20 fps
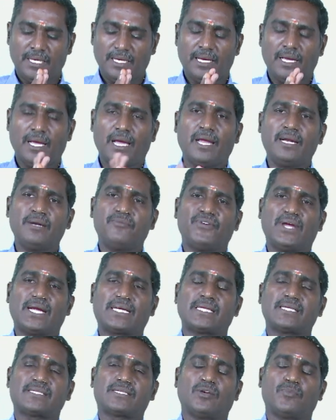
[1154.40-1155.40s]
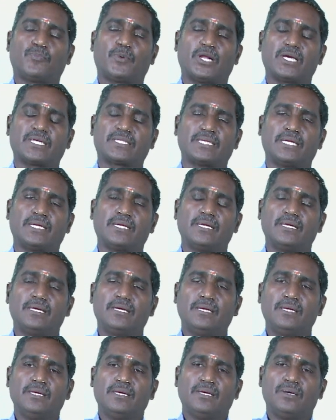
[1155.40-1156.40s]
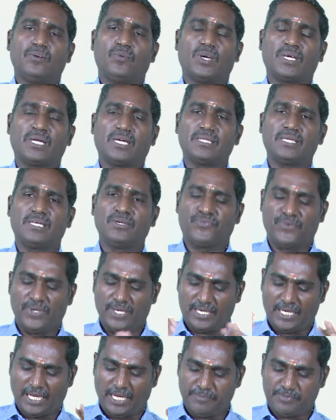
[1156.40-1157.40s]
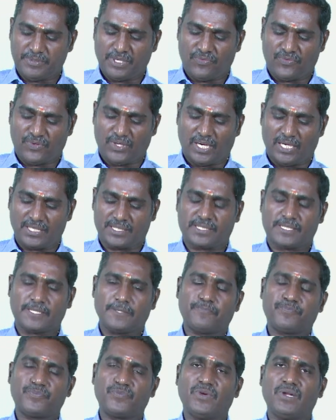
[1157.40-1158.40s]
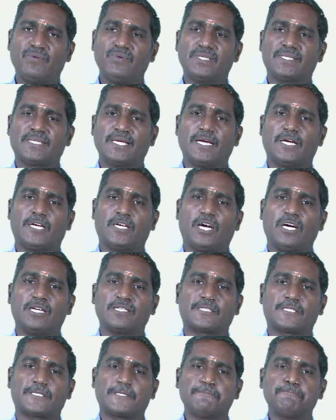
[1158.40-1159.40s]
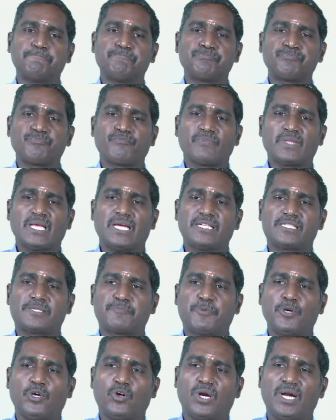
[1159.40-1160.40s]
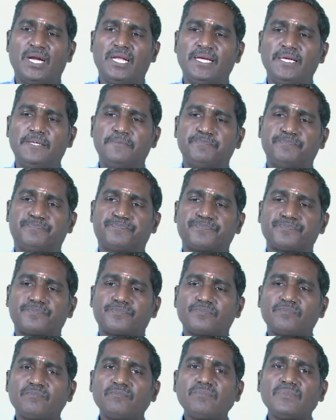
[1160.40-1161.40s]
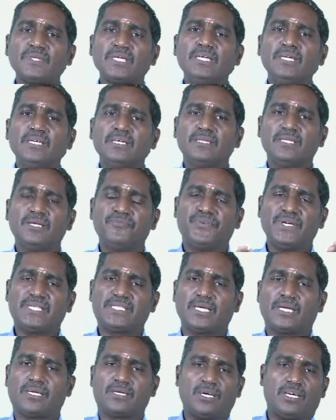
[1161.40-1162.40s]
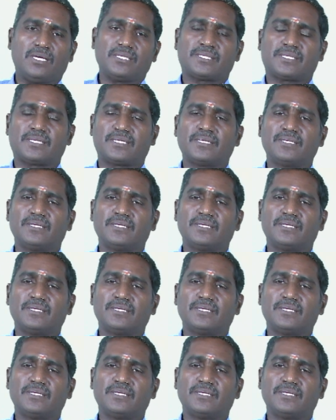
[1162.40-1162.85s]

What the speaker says: and factors of production. What are the different types of cost? When we say cost, it's purely the fixed cost